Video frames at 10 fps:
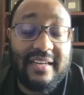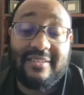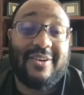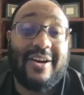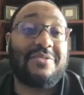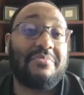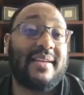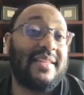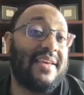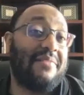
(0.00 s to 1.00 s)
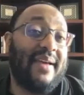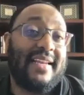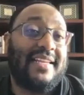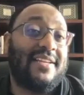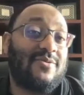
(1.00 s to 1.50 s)
ultimately there are
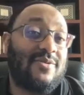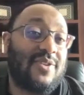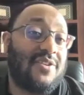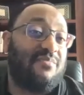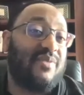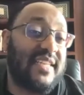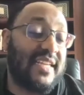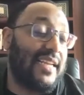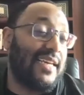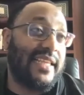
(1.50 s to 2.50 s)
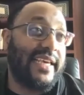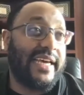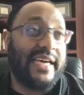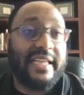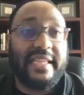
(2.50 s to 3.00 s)
bad leaders who start to pretend like they
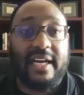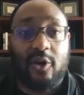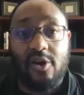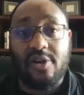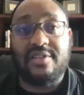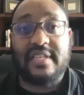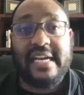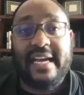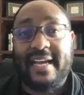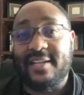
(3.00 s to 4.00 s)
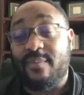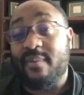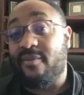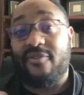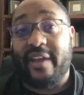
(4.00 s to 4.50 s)
are gods, and so
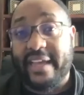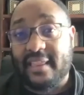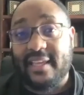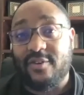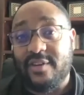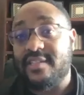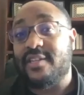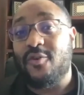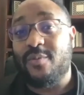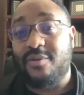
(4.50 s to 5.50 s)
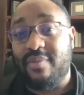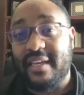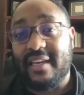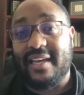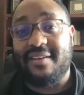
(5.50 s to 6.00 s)
people forget that you're just a human
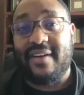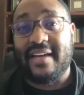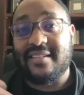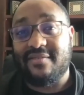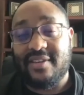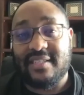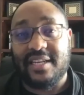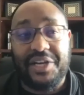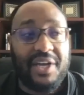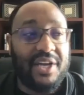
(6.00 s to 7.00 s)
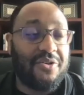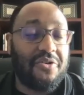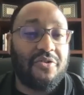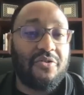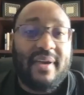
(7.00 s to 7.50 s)
being, and vice versa.
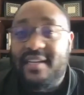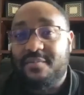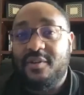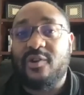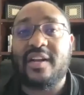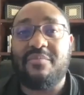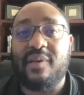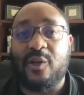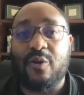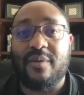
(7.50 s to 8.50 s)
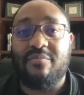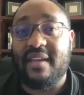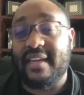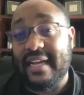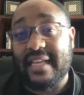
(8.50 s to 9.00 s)
You may just be trying to be a human
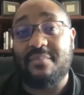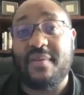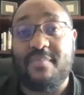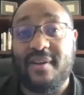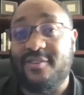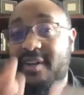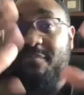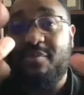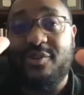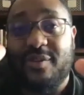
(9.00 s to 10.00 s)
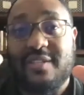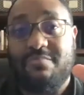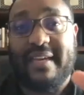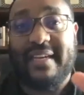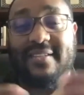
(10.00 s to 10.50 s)
being, and other people are trying to put you on this
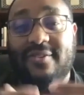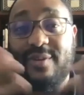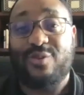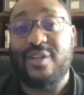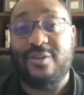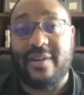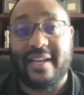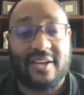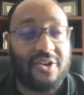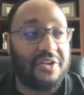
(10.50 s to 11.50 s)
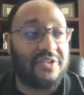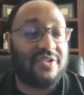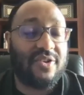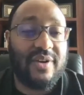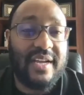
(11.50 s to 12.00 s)
pedestal and treat you like a god.
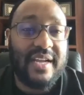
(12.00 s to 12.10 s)
So